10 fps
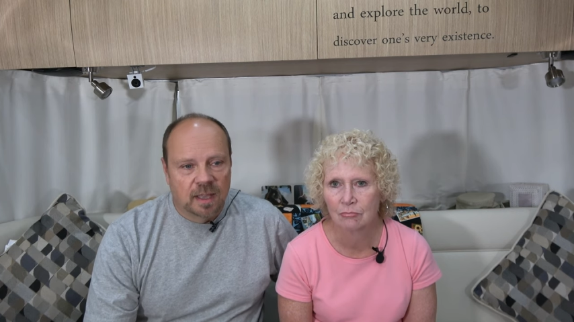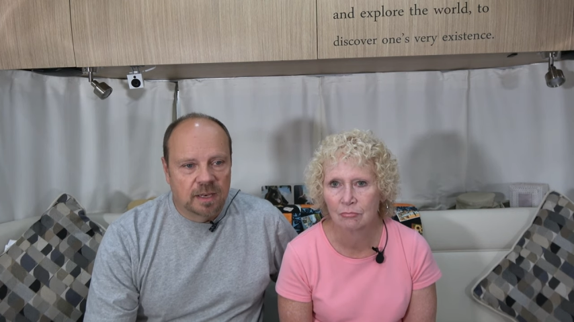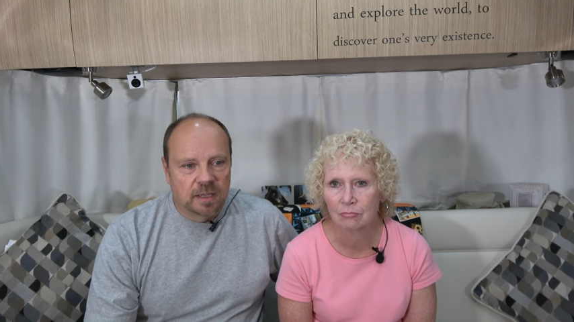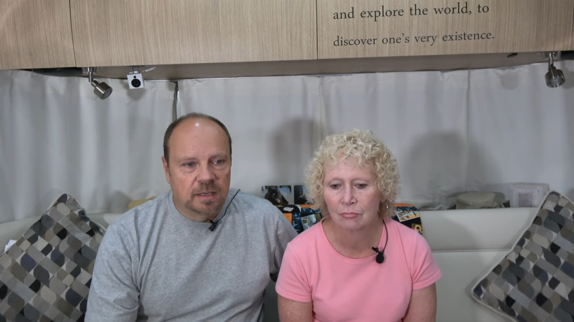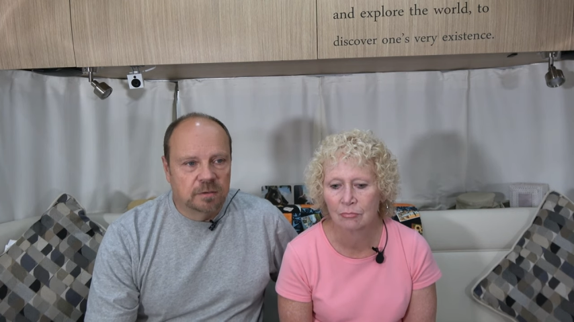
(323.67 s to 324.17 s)

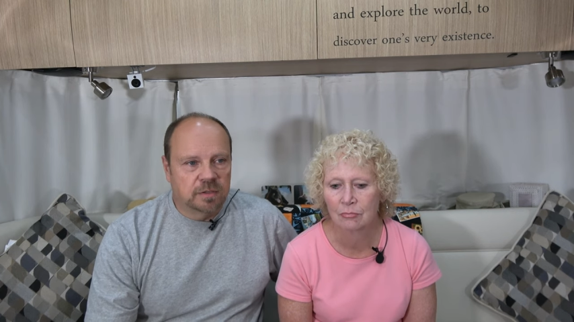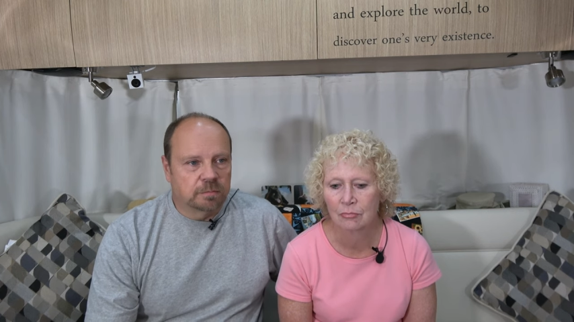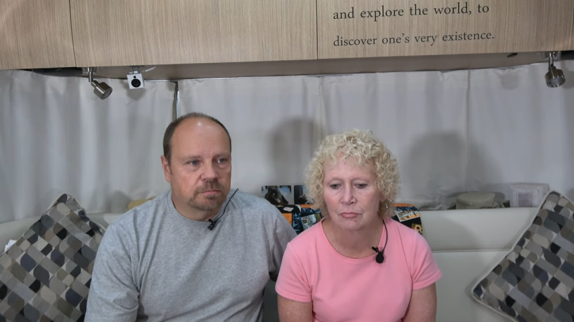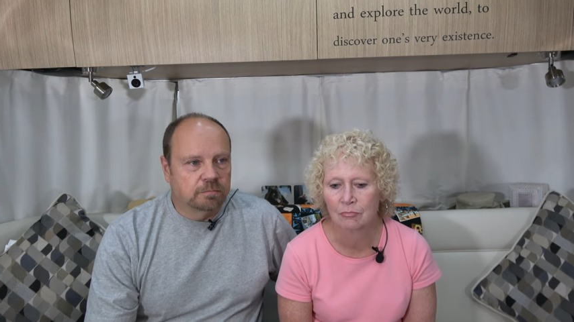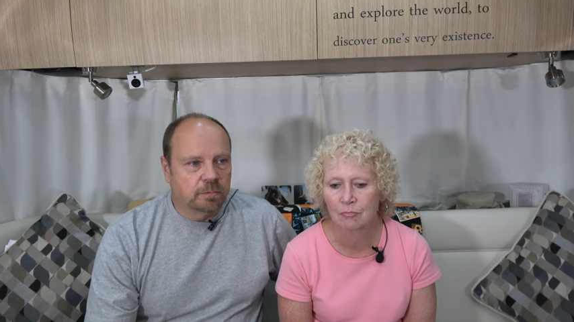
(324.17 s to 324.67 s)
Speaker 1: And, and it's
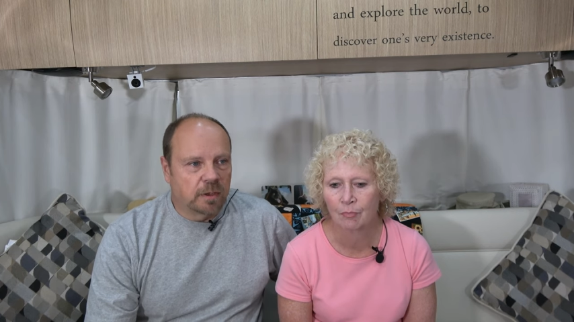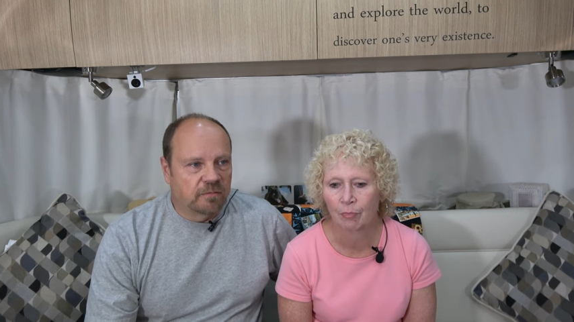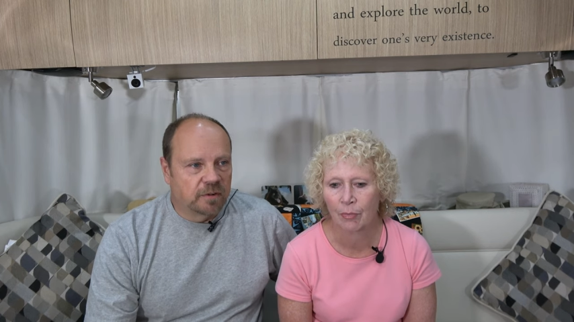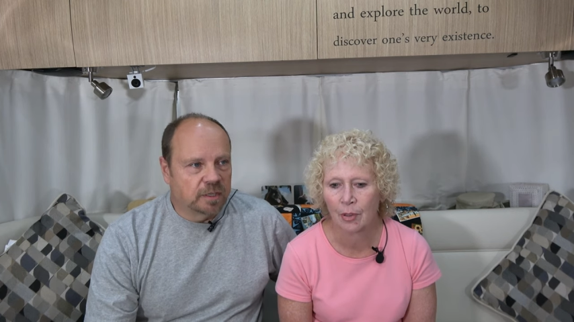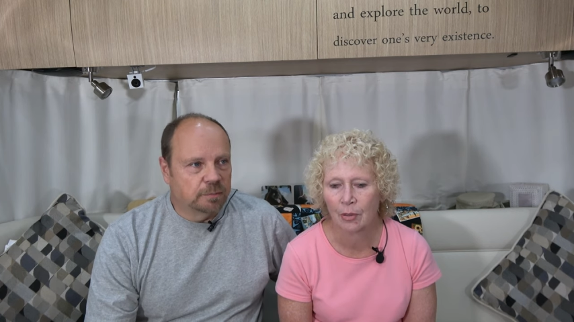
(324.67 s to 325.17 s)
a, a
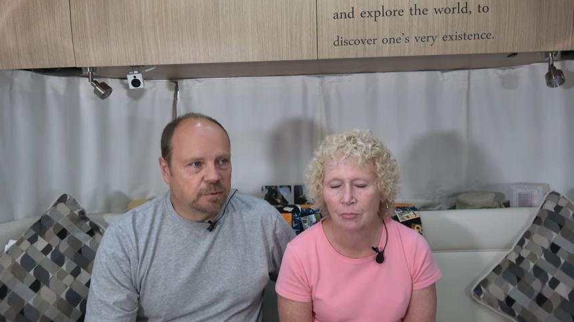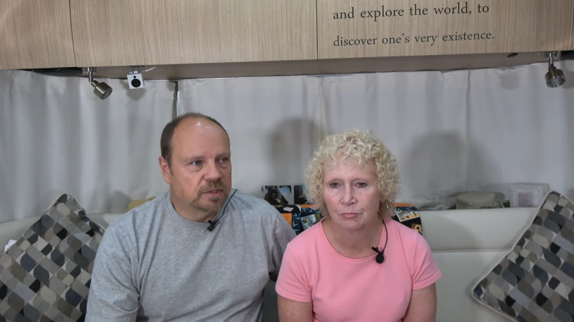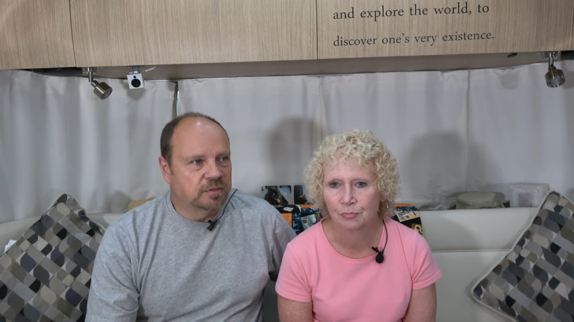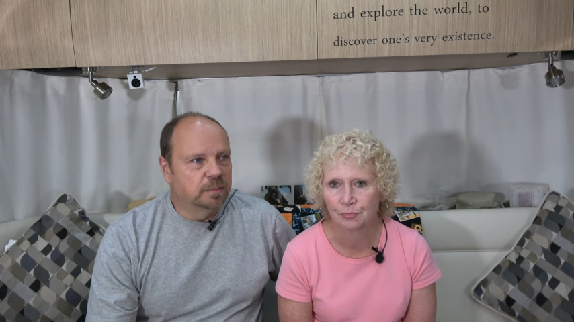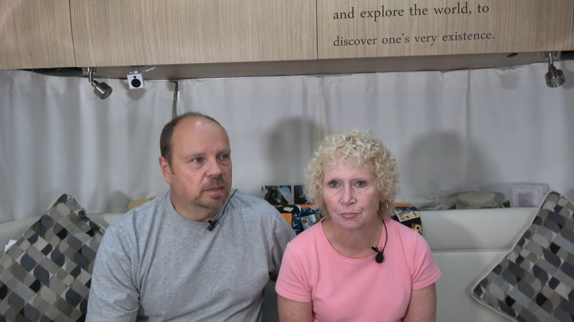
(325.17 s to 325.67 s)
fairly
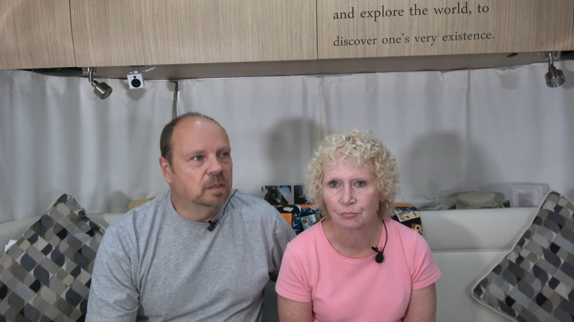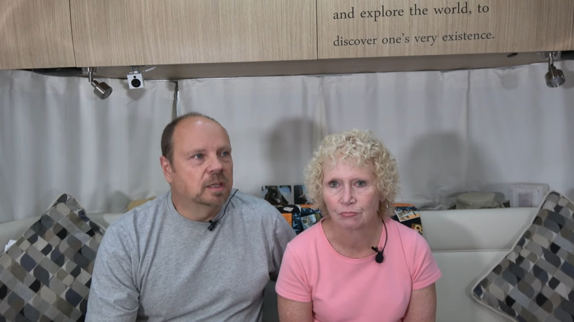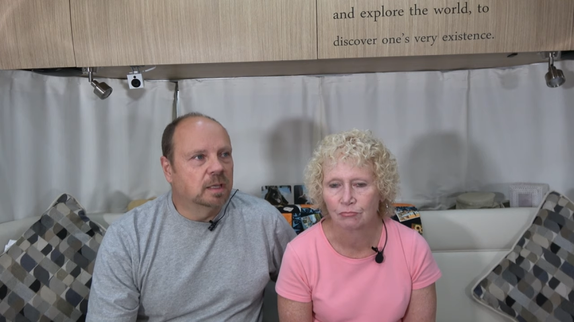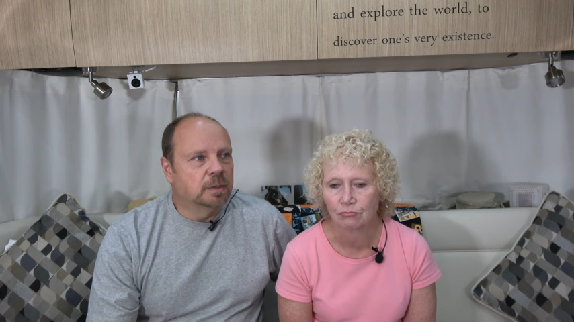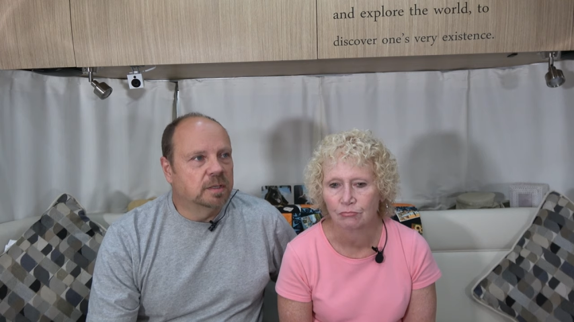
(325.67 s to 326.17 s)
impressive
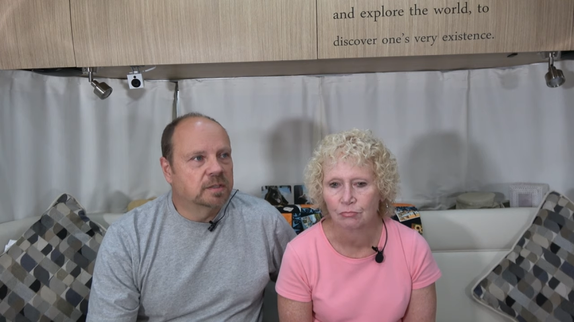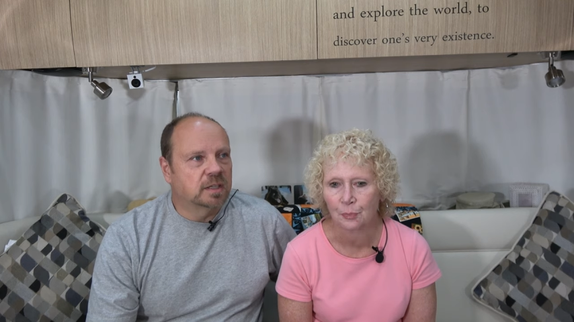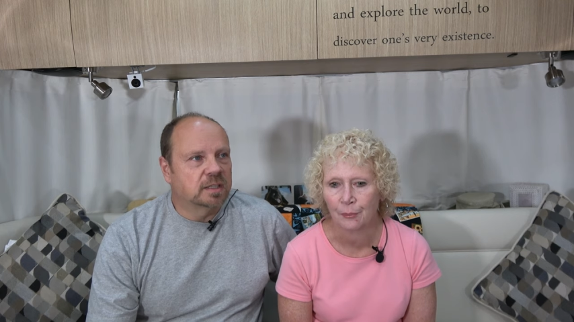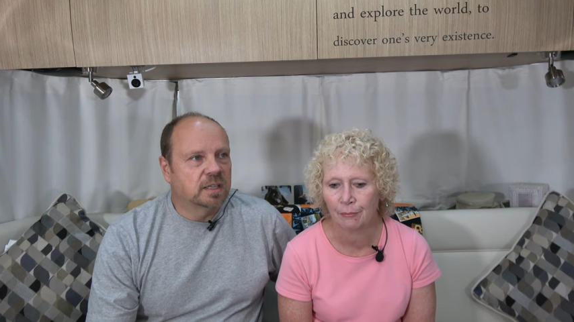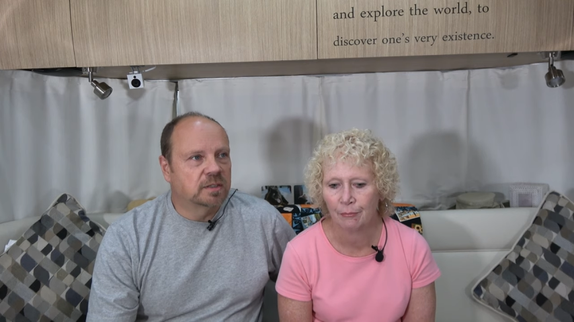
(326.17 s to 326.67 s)
building. I mean,
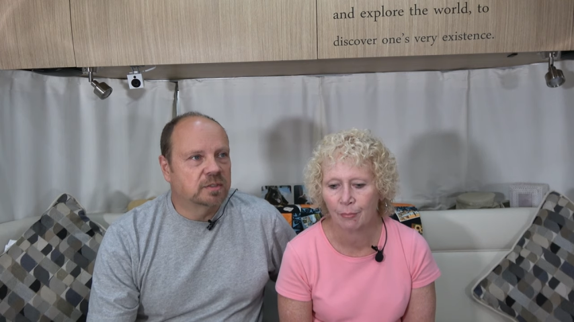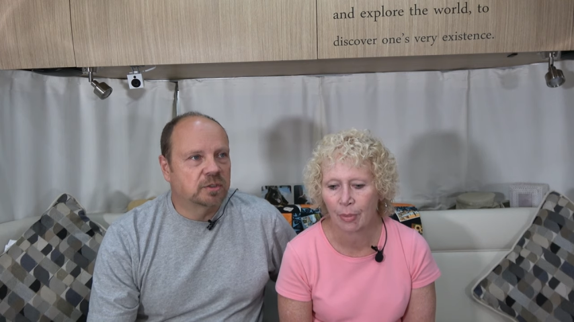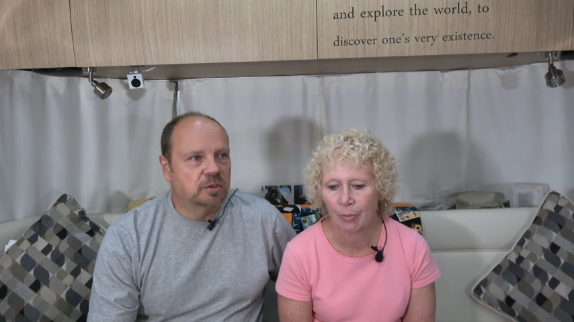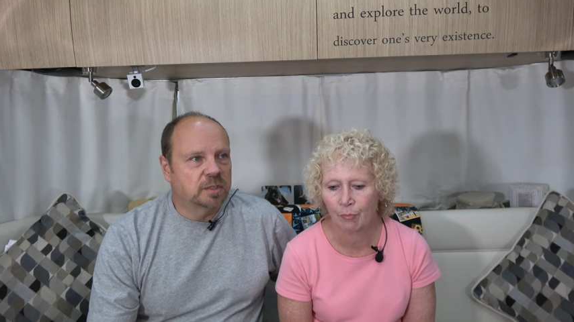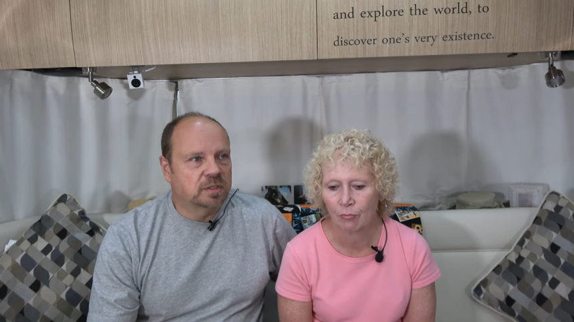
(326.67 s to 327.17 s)
it's like ten
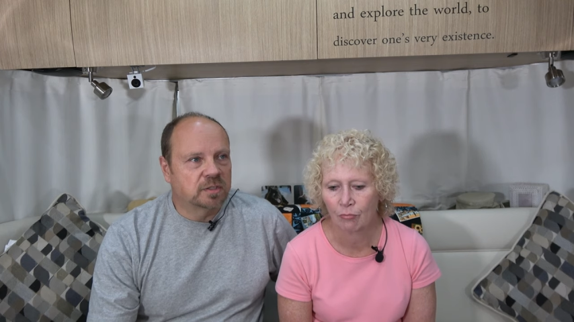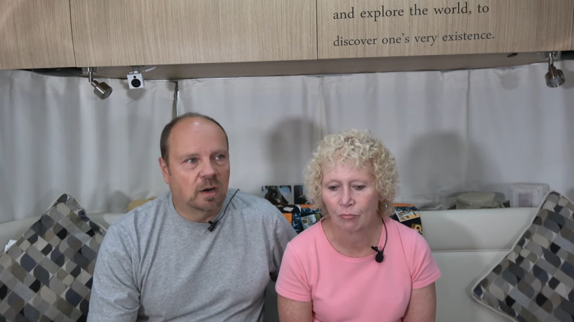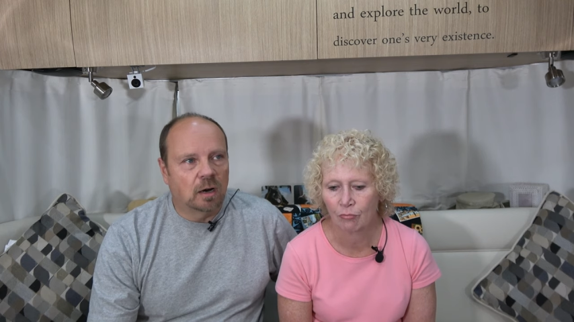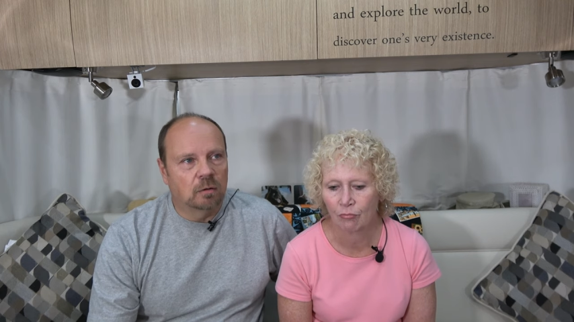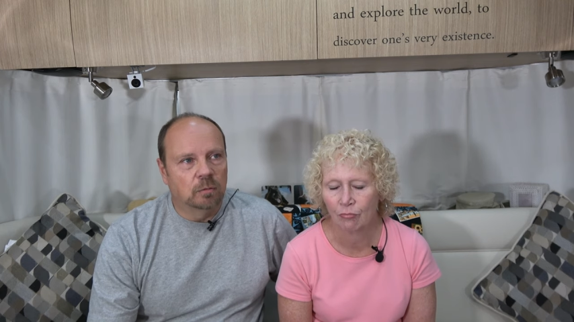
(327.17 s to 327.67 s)
stories
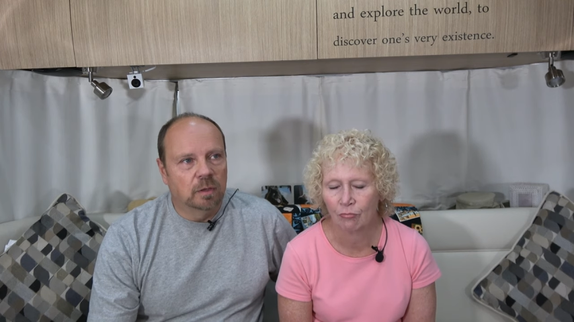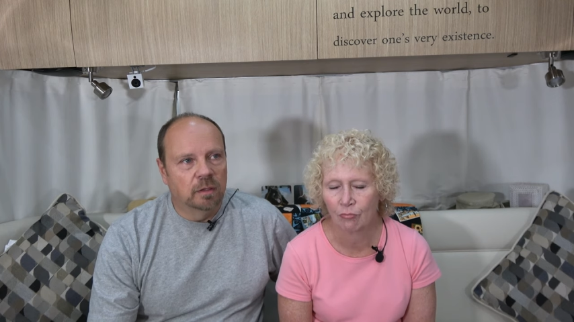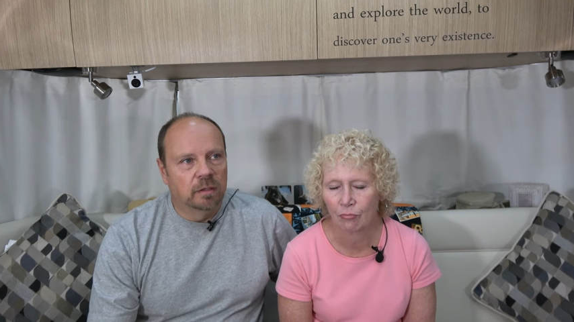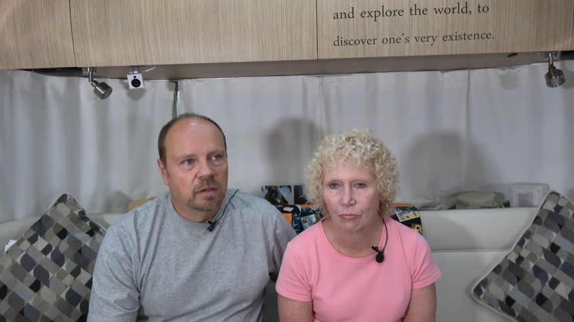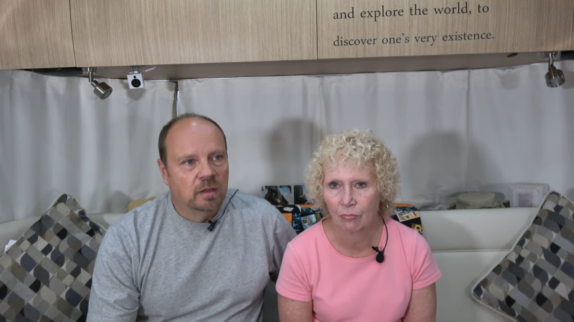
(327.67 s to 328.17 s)
tall
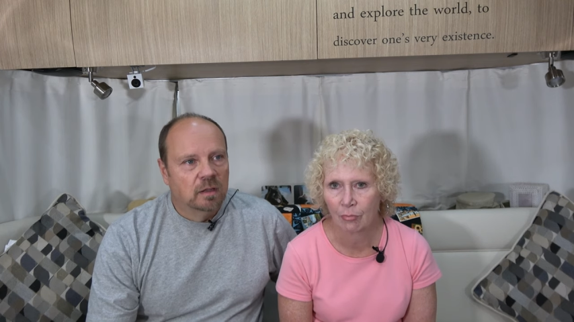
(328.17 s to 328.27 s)
with,